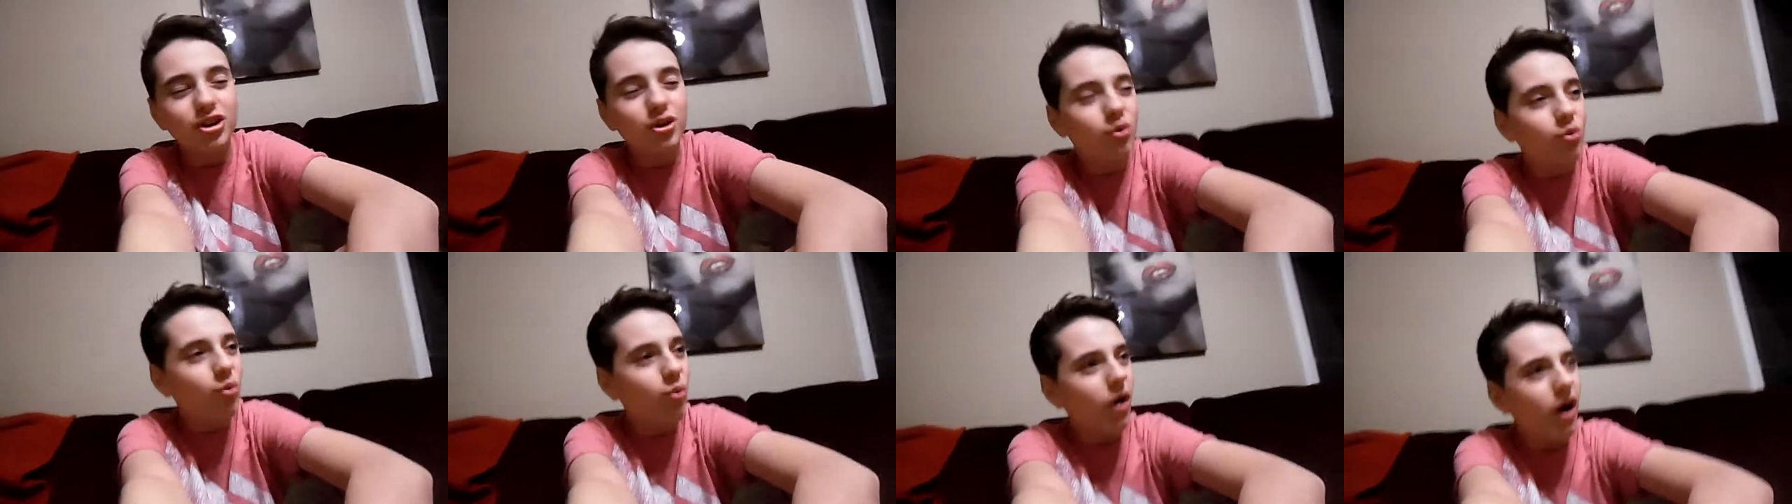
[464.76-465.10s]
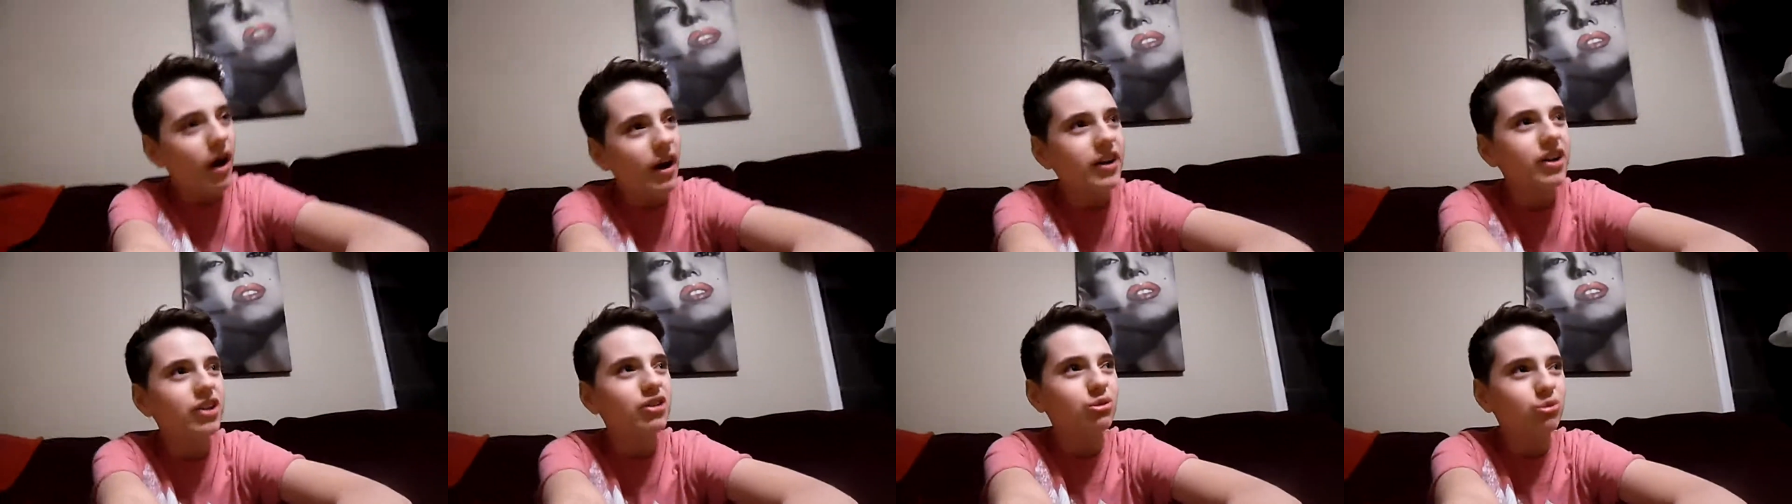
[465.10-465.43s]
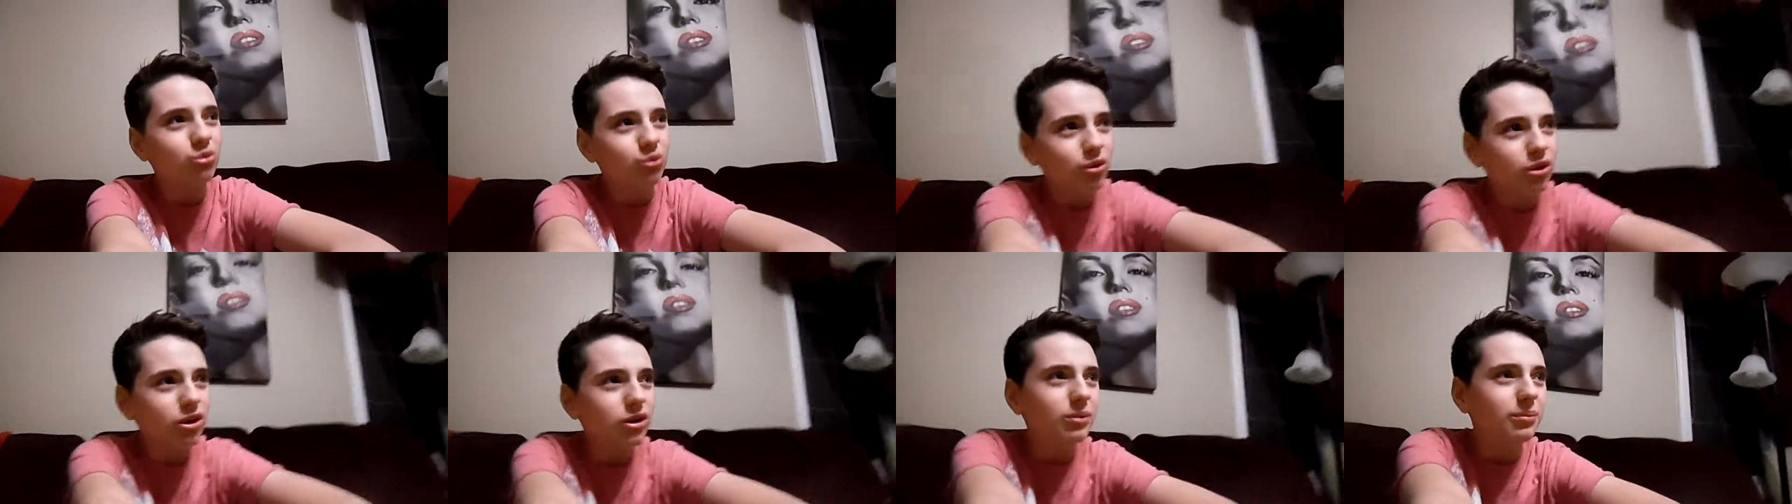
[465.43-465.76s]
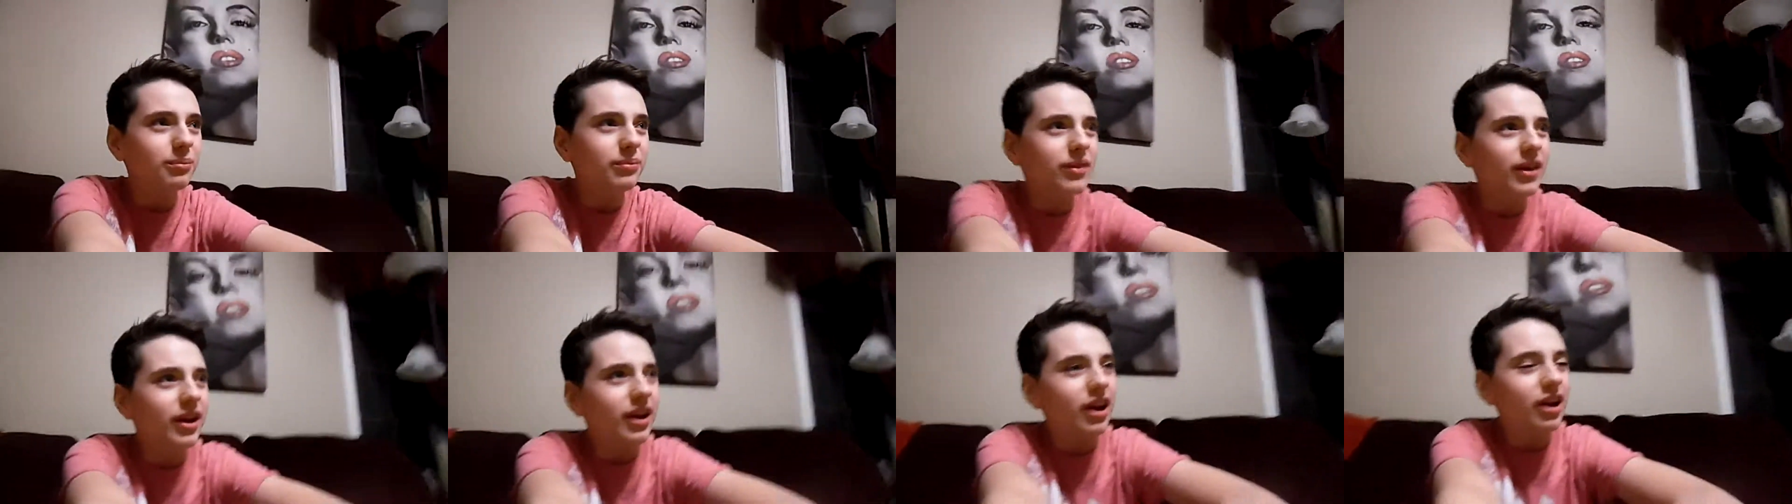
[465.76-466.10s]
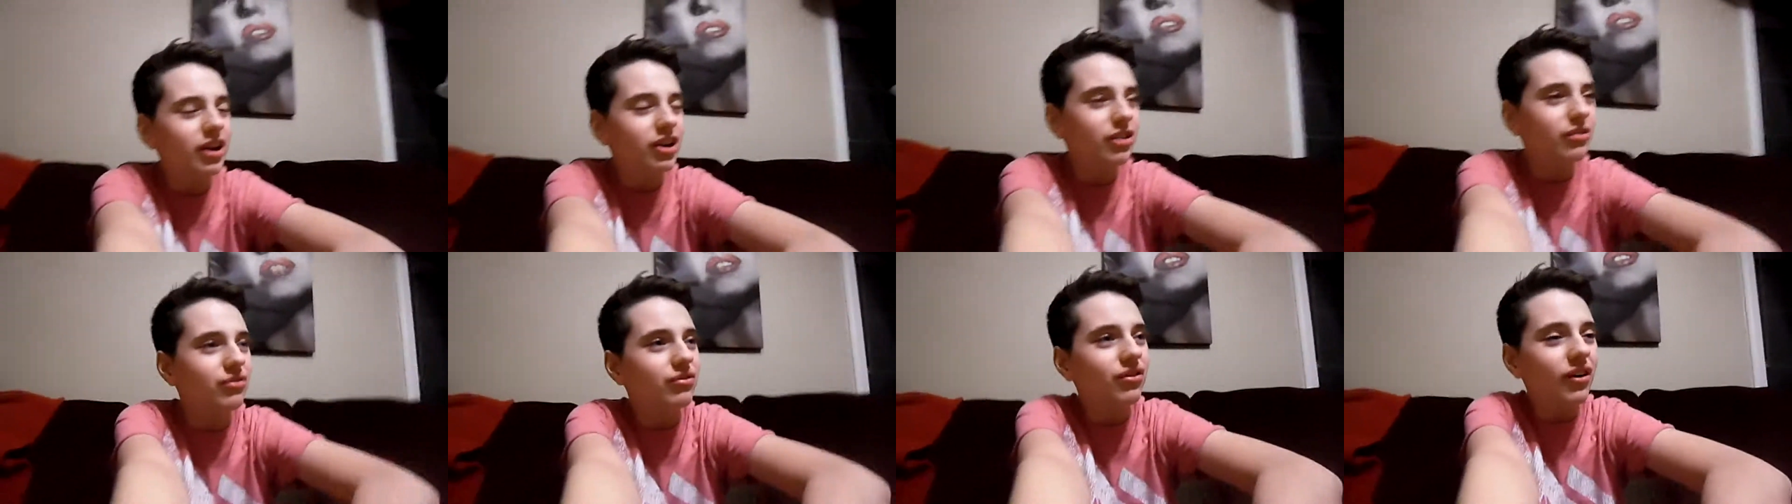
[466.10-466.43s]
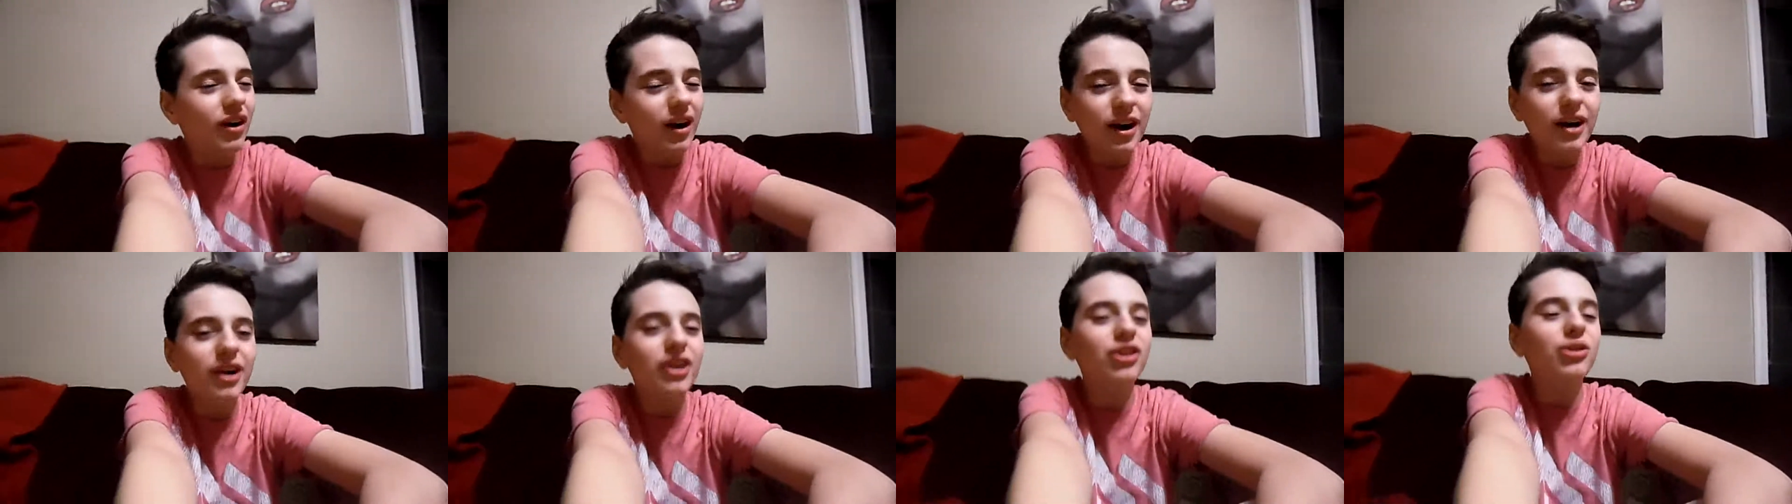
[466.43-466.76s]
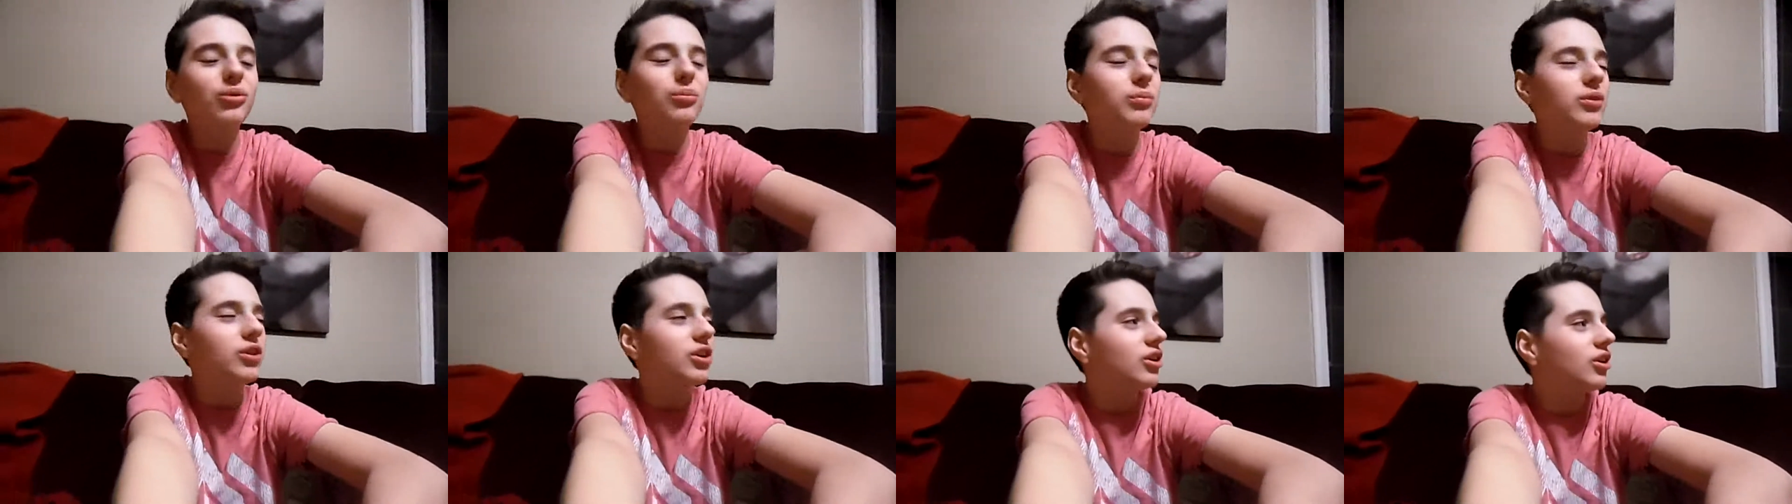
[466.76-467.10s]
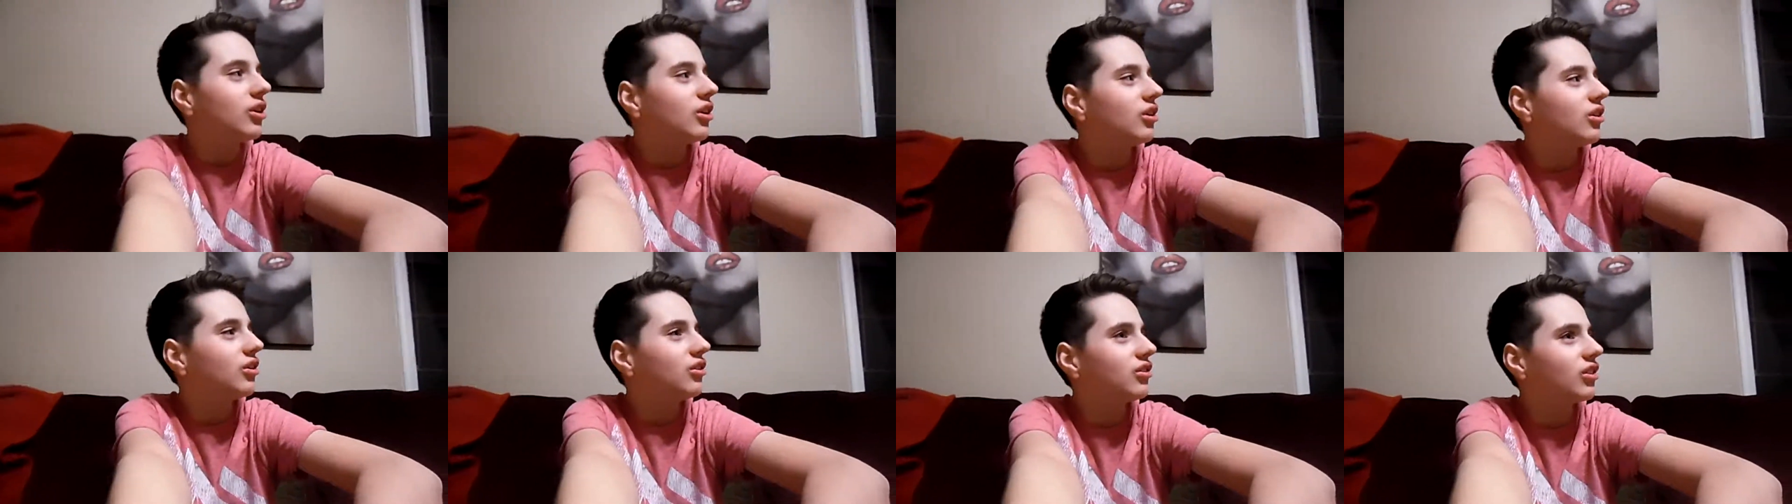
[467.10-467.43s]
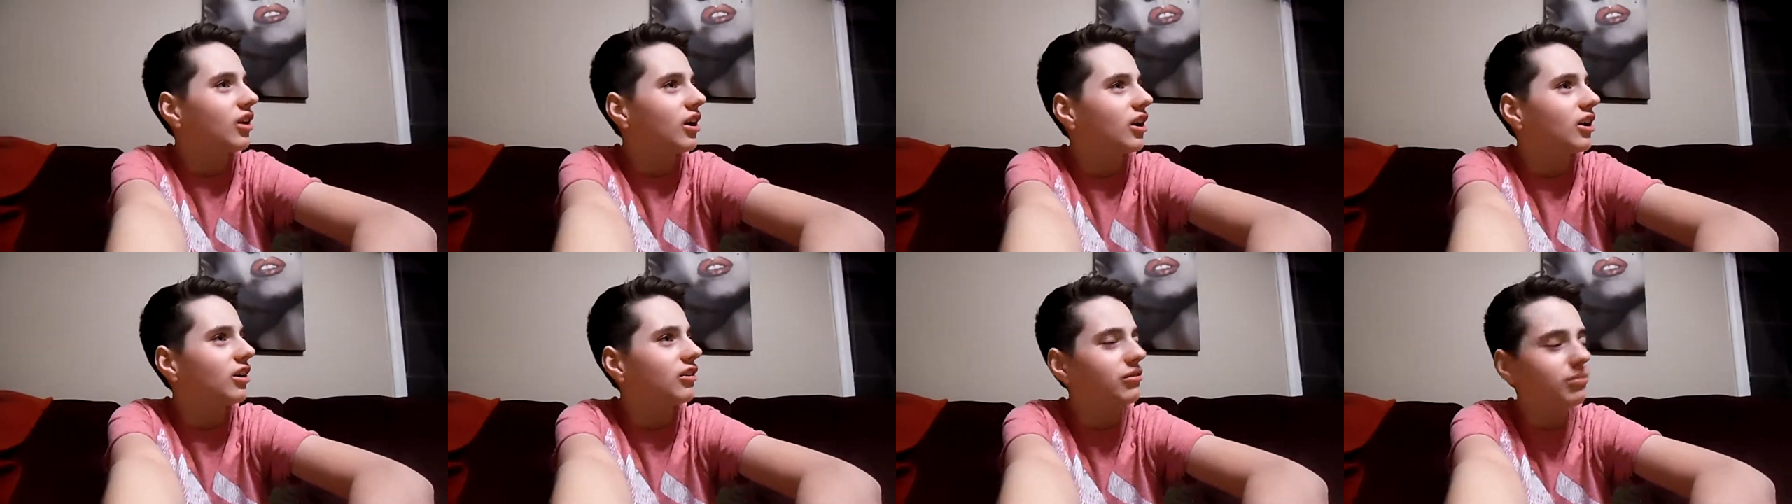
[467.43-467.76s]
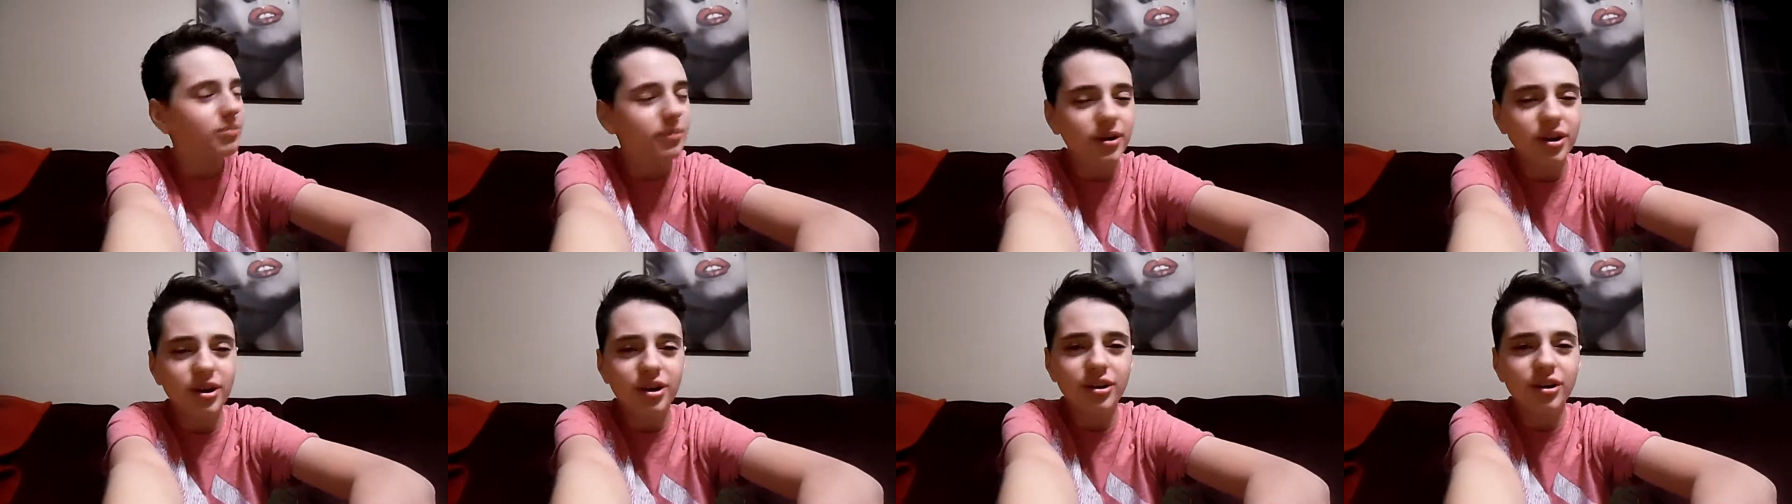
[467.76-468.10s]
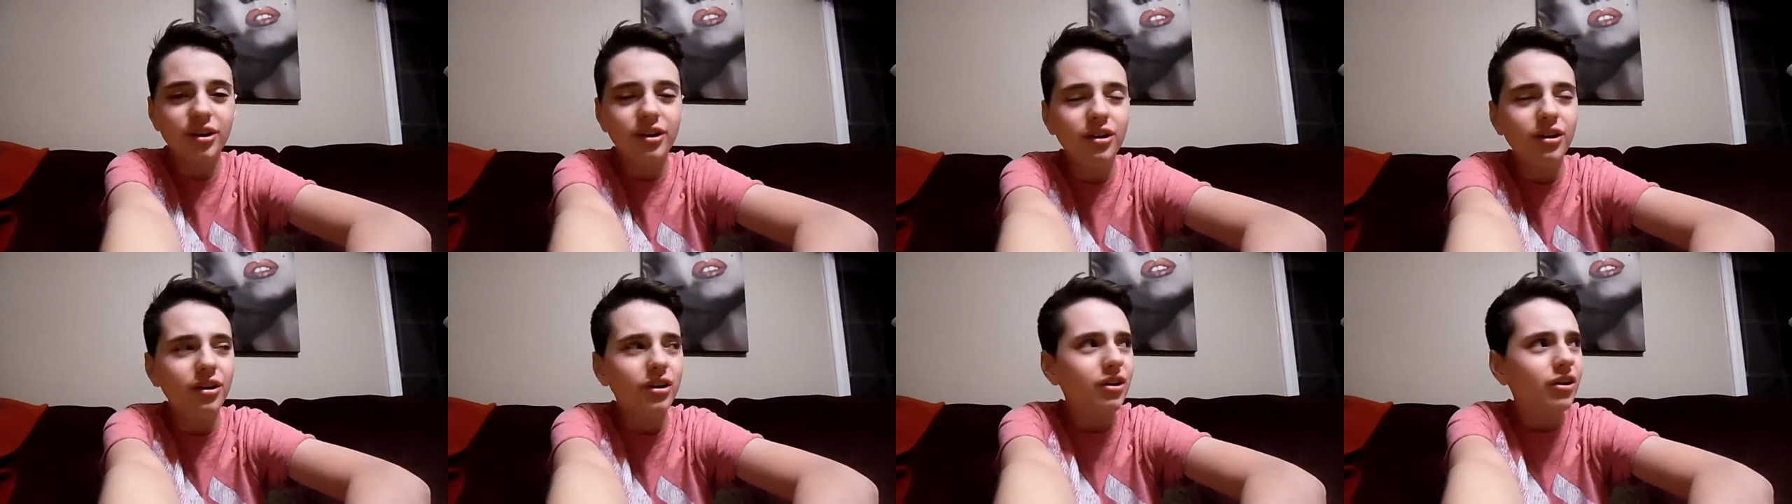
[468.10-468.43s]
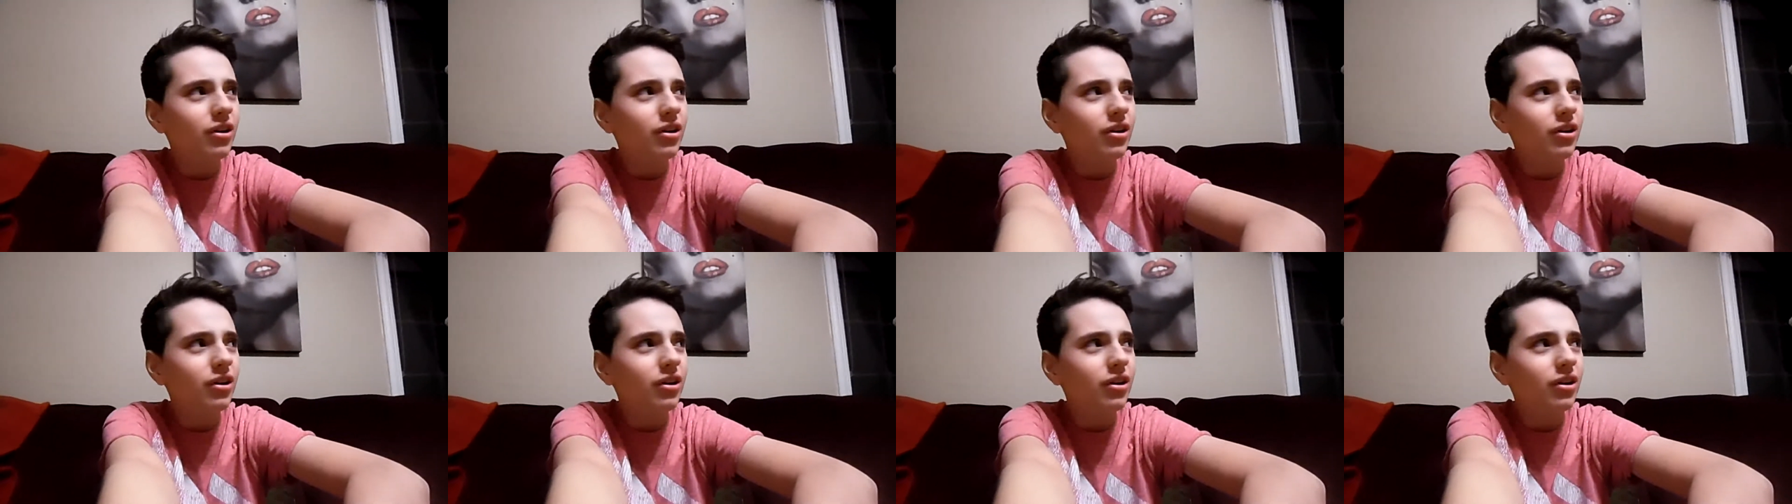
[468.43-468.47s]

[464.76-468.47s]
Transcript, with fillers: like, quiet room that I could find because I've been